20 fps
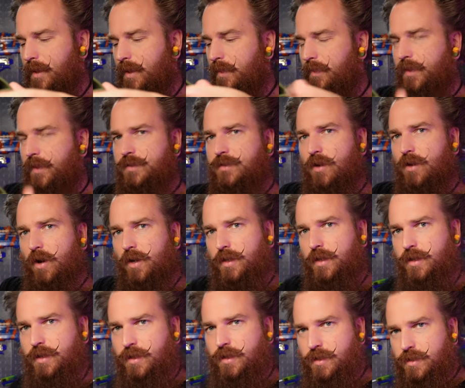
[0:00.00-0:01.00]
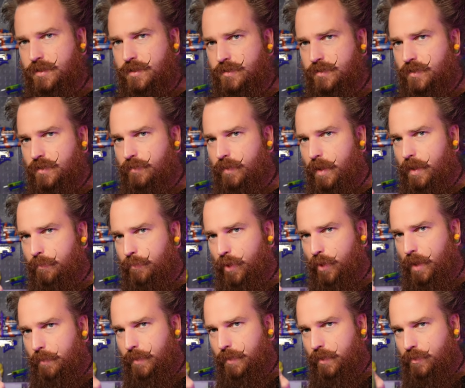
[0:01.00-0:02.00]
this kind of just sort of, when a
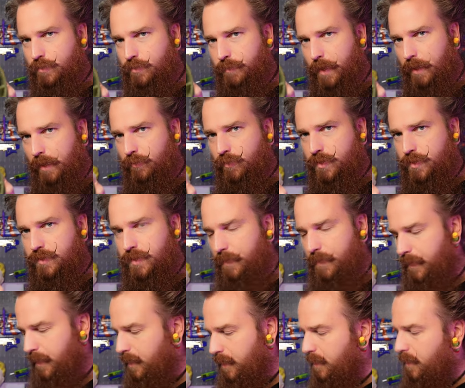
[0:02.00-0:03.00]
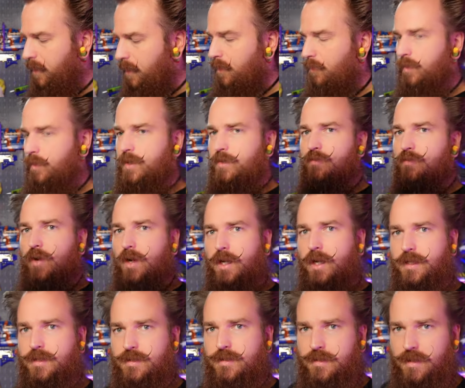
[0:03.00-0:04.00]
prime goes backwards, and then when you
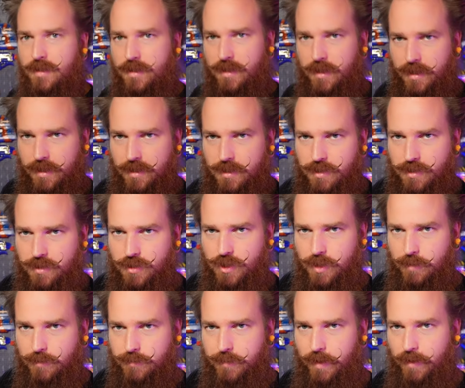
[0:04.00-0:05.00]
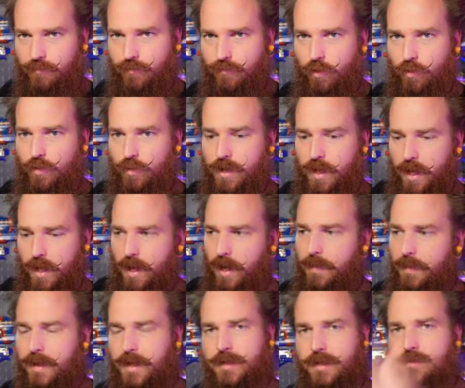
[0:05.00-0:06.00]
release, it just jumps back forward,
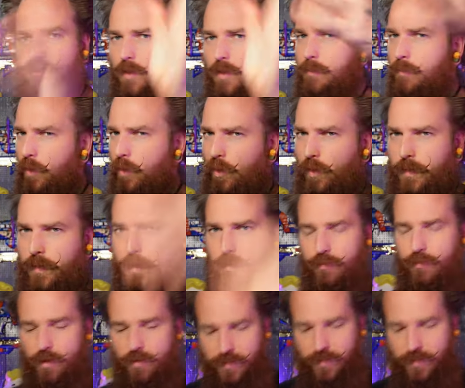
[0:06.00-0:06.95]
and then hits on the ball, and then throws